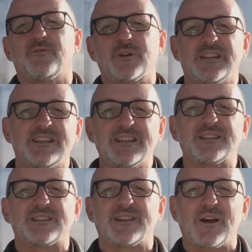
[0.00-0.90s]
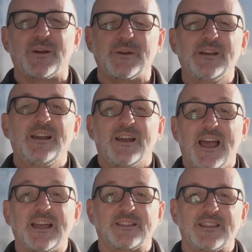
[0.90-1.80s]
40 years ago
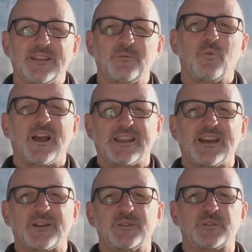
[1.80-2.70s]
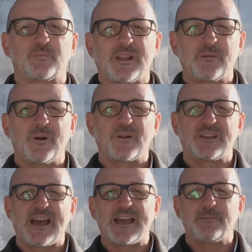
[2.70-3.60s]
at the Waikato Springbok
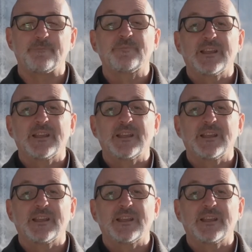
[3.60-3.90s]
game.